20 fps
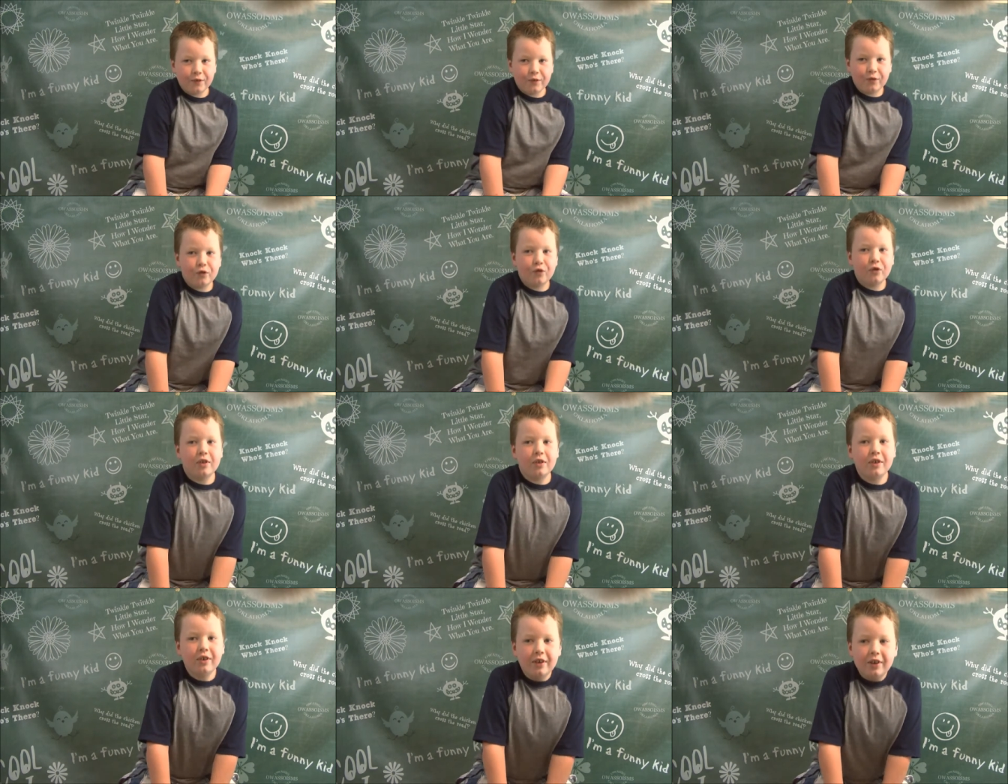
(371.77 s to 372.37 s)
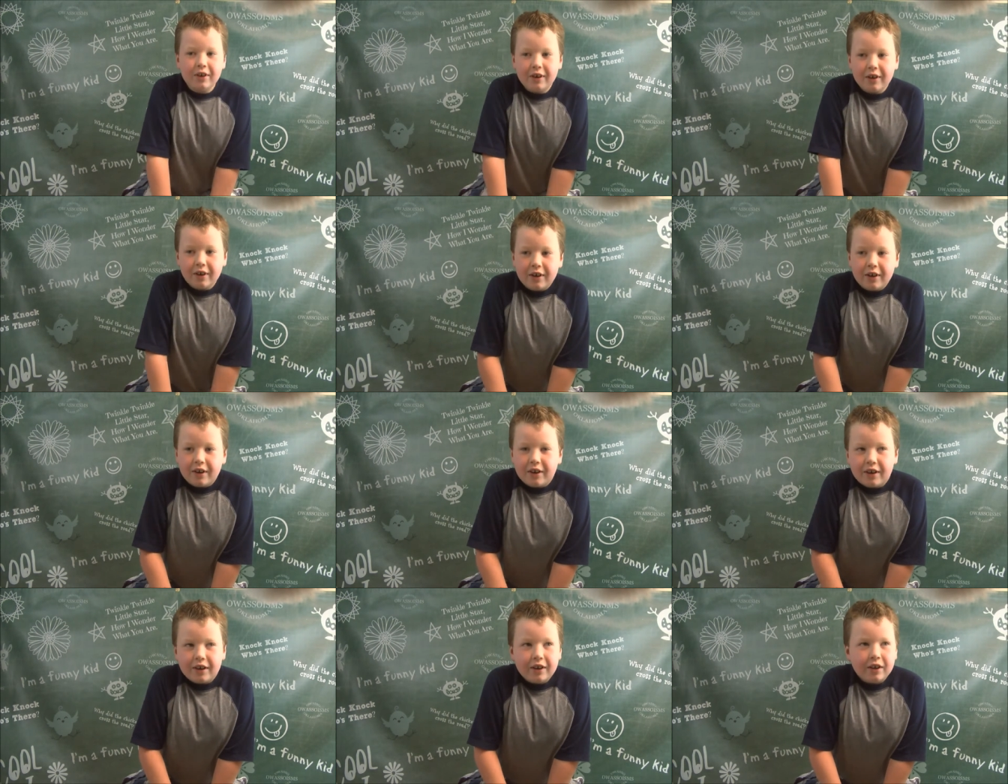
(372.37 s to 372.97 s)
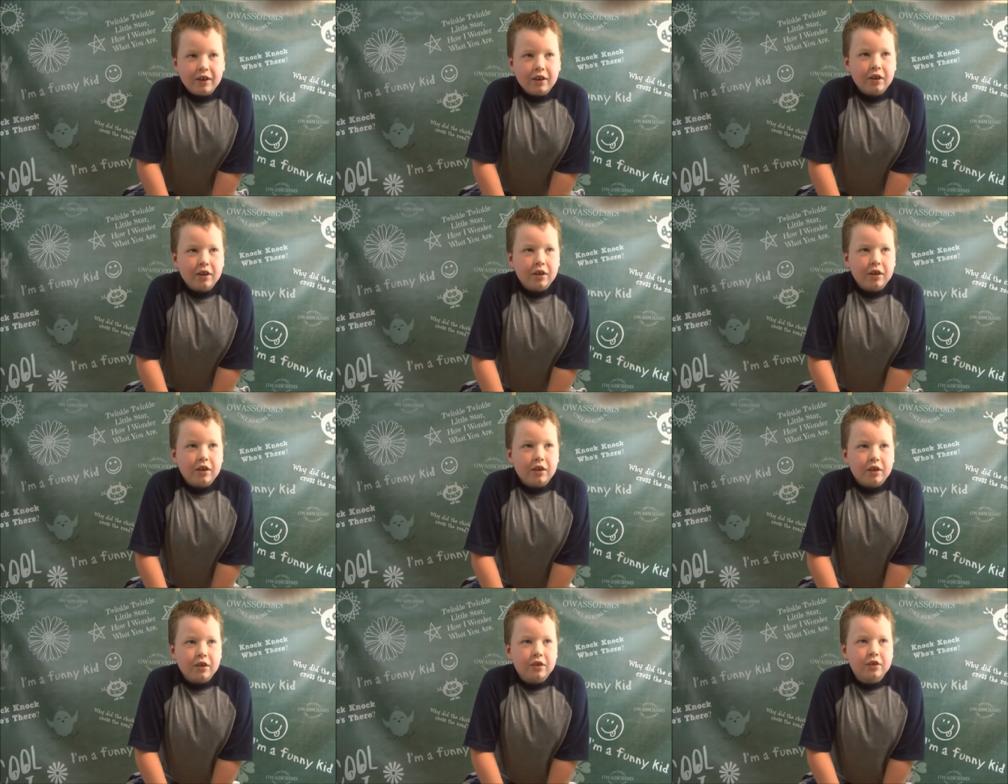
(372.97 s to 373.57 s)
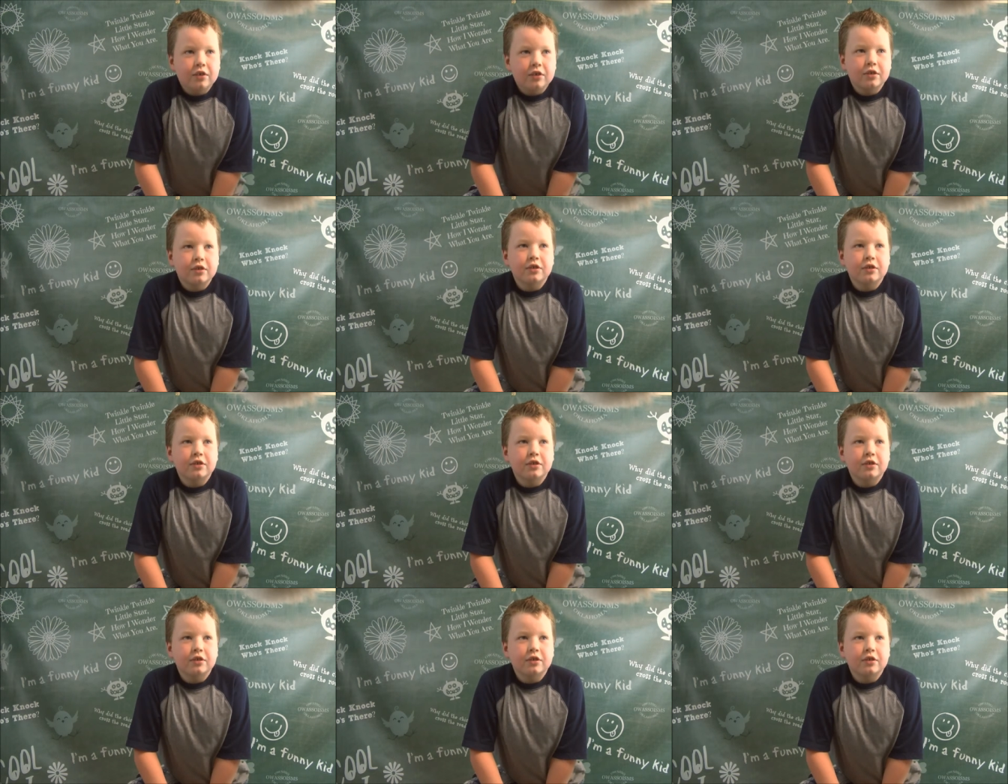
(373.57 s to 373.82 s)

Um, do you have a favorite cartoon?